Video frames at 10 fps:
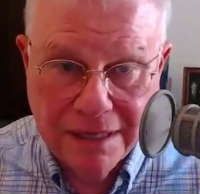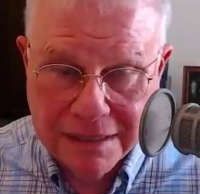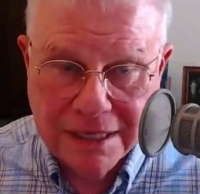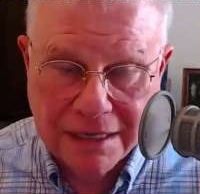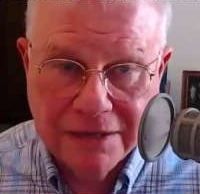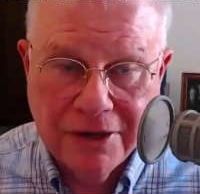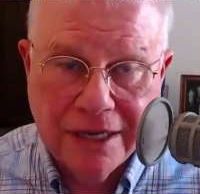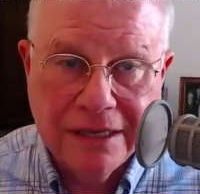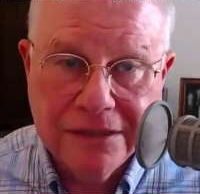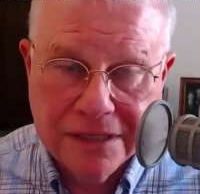telling you
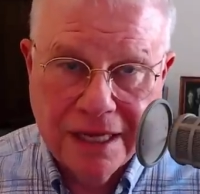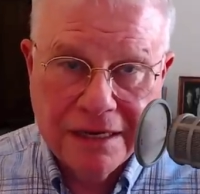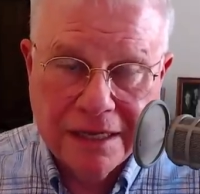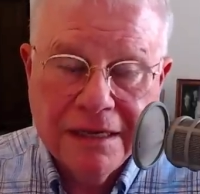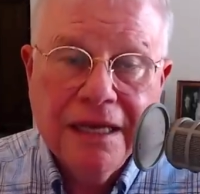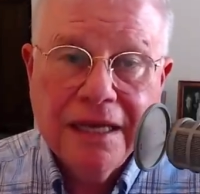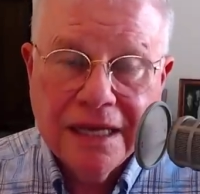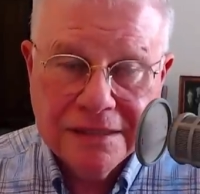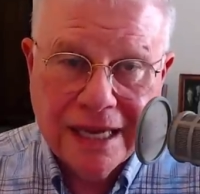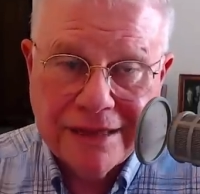any any
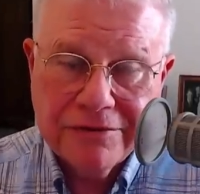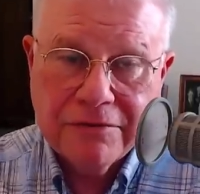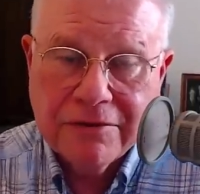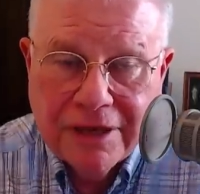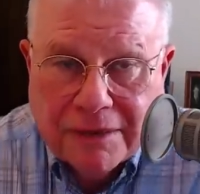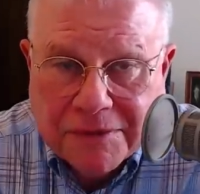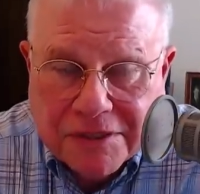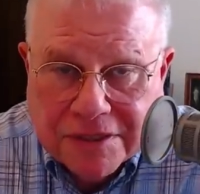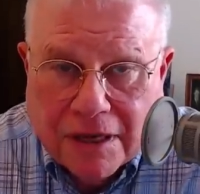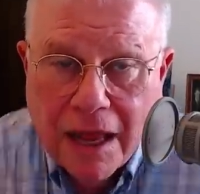ex cathedra thing. I mean, it's
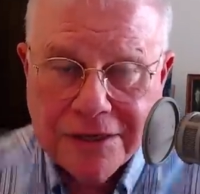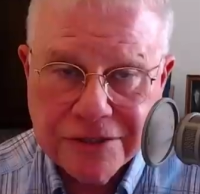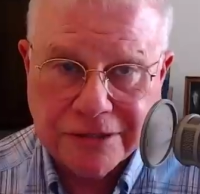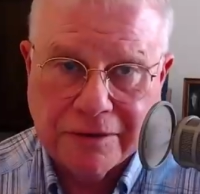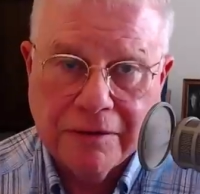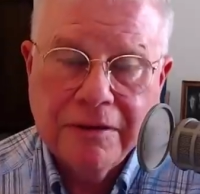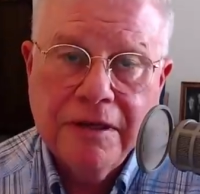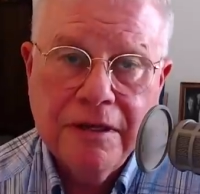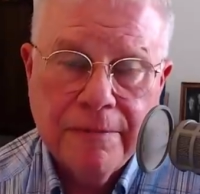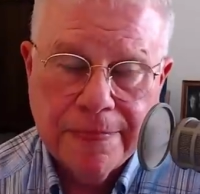just logical
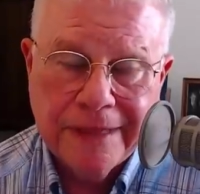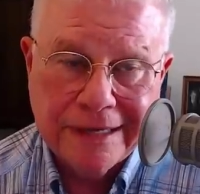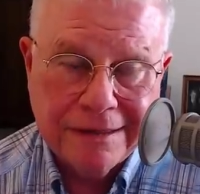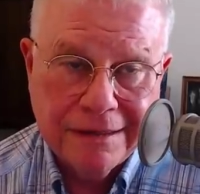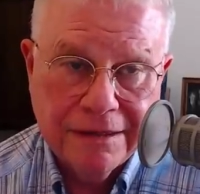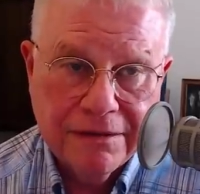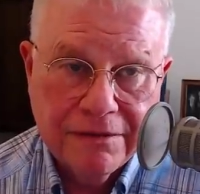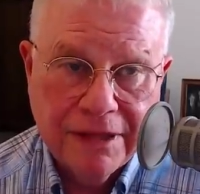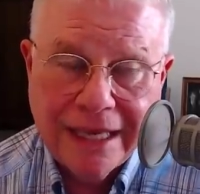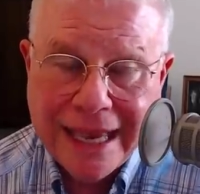that
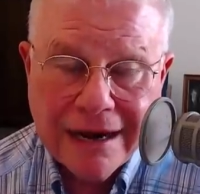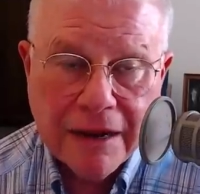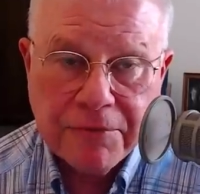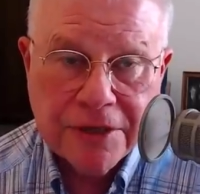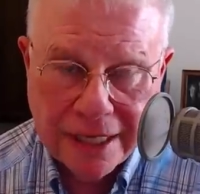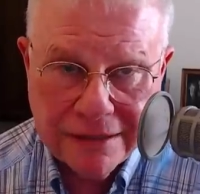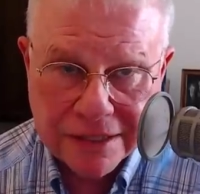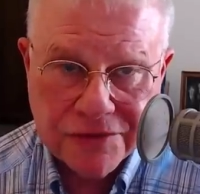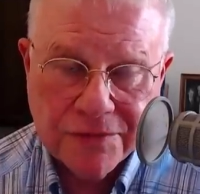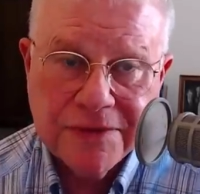they cannot
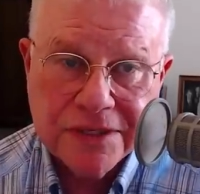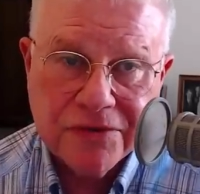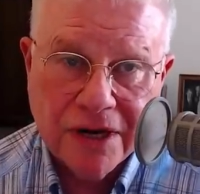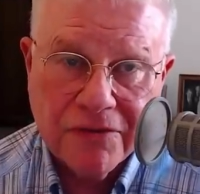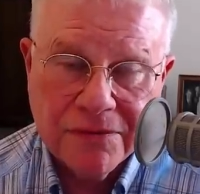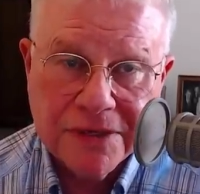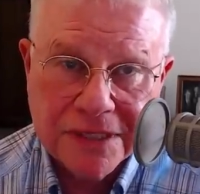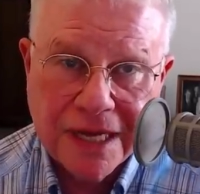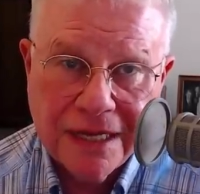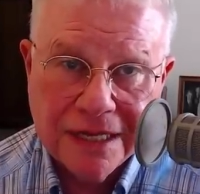protect us from this threat from the
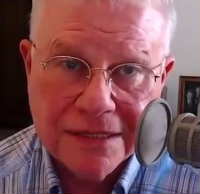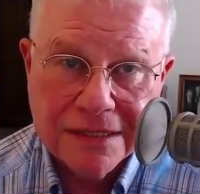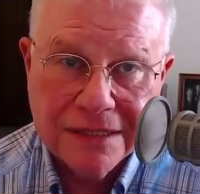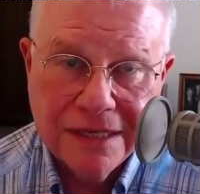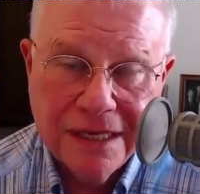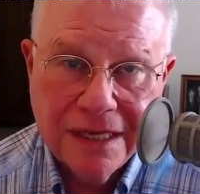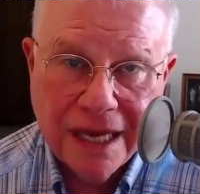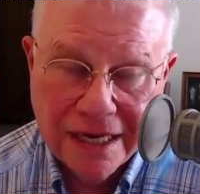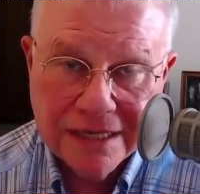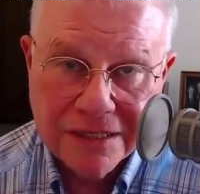skies,
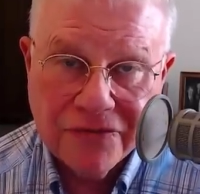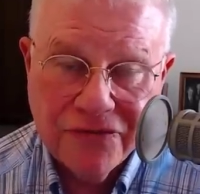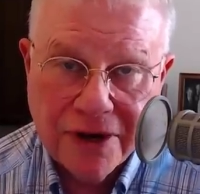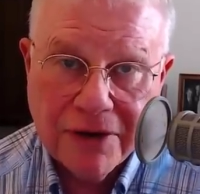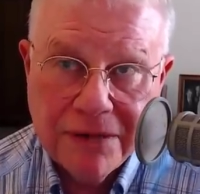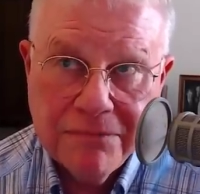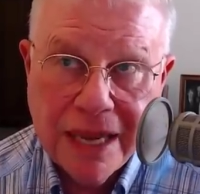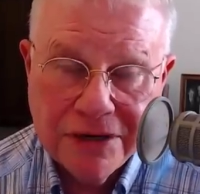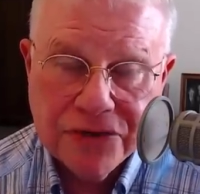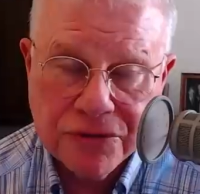and it's a very
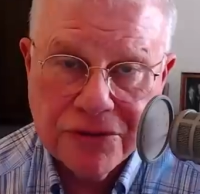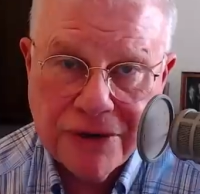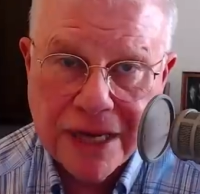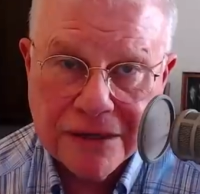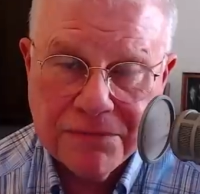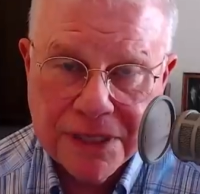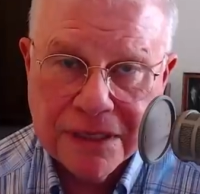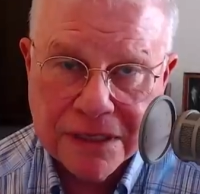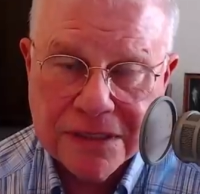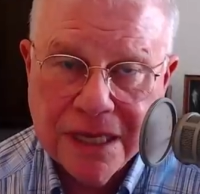major threat
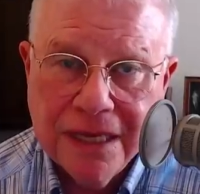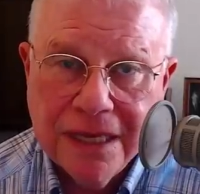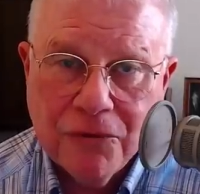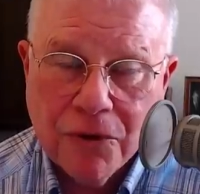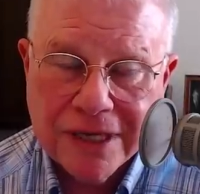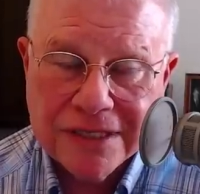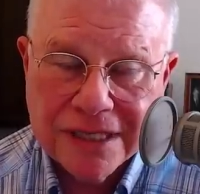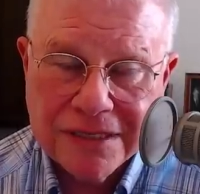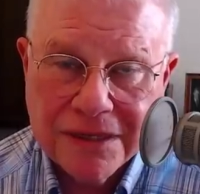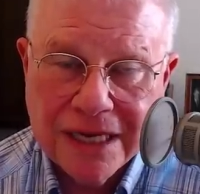because what is
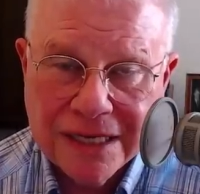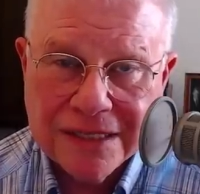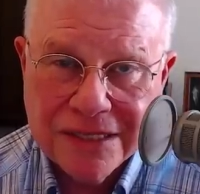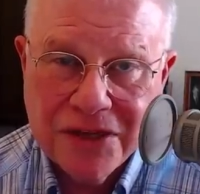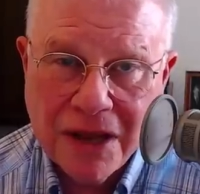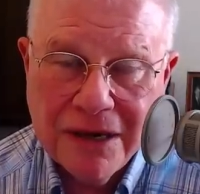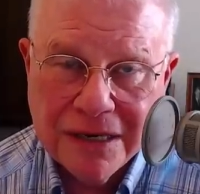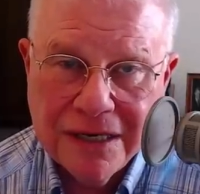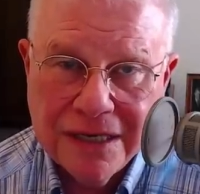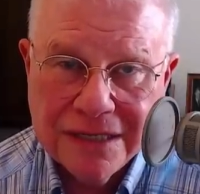it? It has
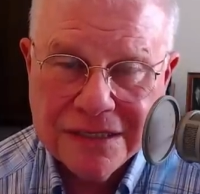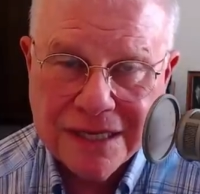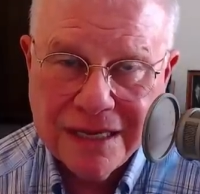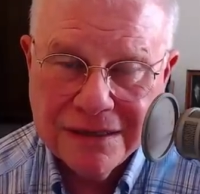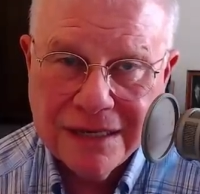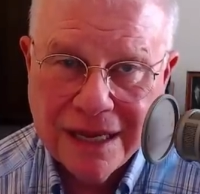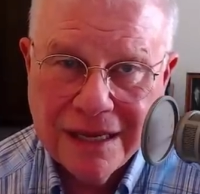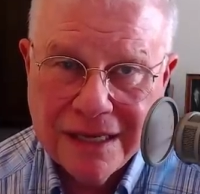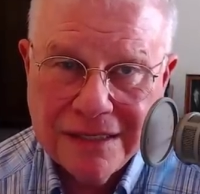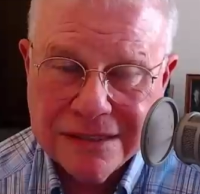done is taken
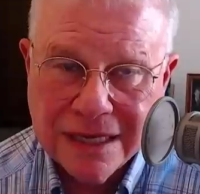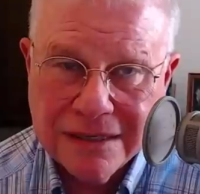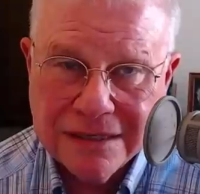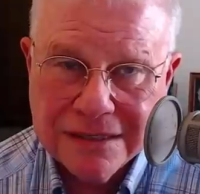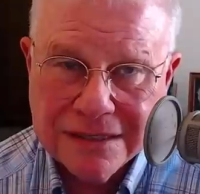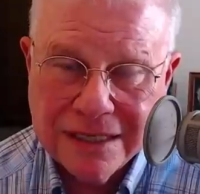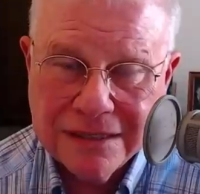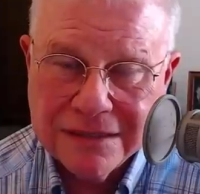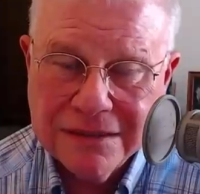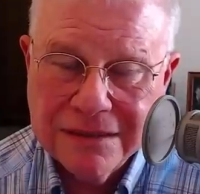eggs and it's
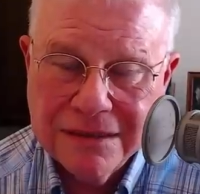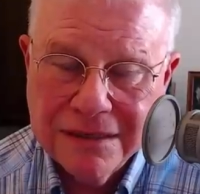taken